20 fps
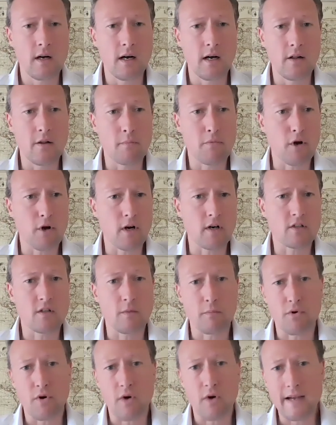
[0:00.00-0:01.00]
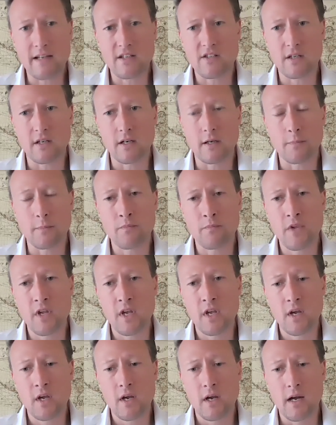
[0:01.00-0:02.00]
uh, the products, the pricing,
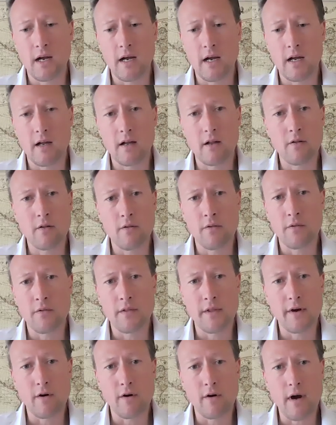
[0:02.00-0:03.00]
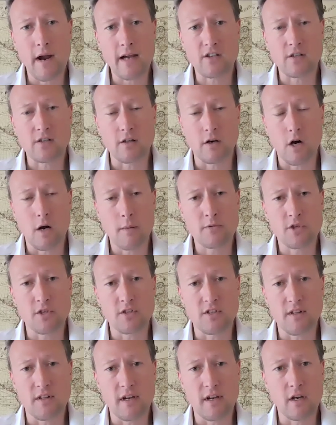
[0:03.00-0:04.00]
uh, there are excellent
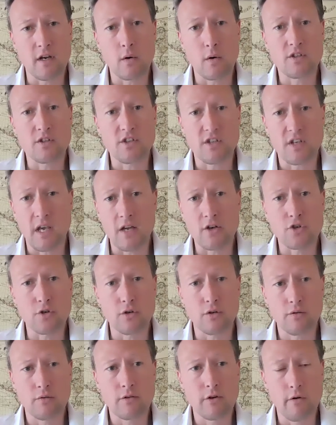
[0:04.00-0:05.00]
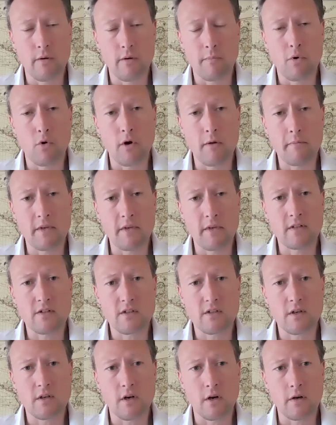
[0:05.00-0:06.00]
options to then go and schedule your
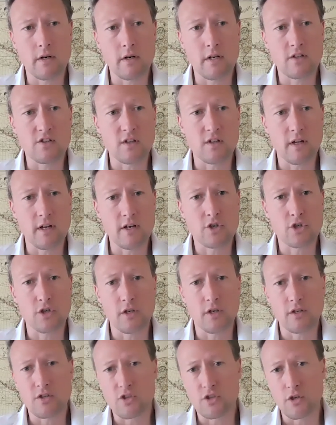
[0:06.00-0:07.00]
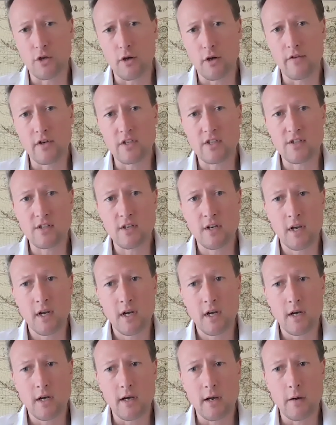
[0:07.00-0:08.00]
appointments on installation and service,
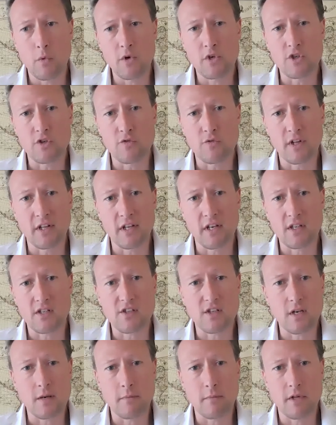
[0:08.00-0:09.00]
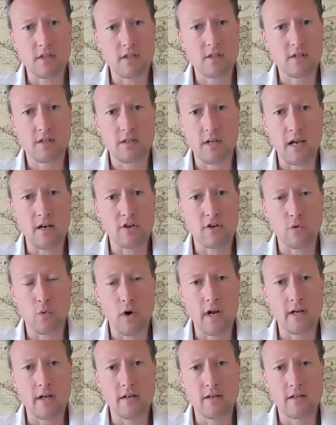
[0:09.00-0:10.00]
Uh, which is really a seamless
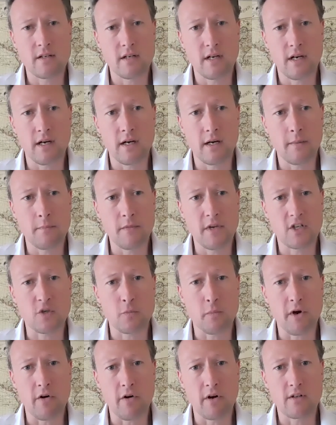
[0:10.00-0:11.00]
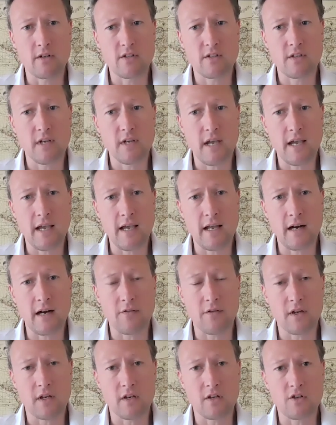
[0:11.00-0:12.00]
end-to-end um, experience. And I
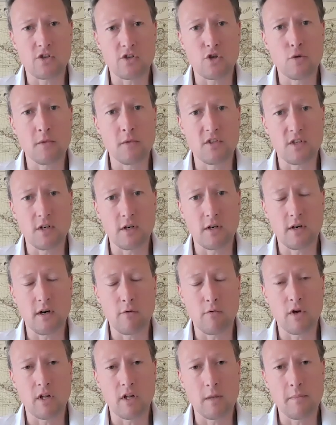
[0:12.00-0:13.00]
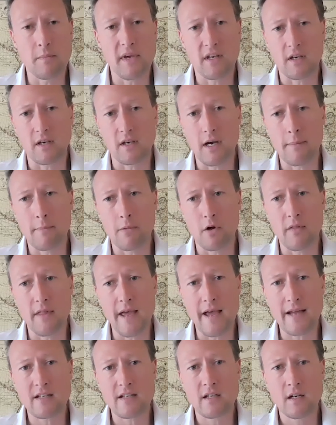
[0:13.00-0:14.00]
think consumers are, are really picking up on
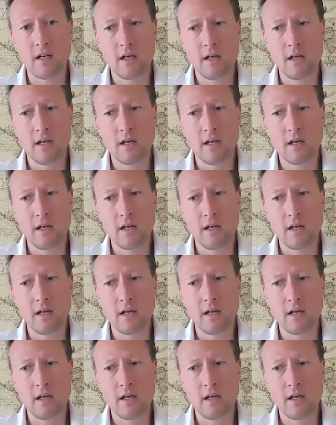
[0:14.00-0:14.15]
that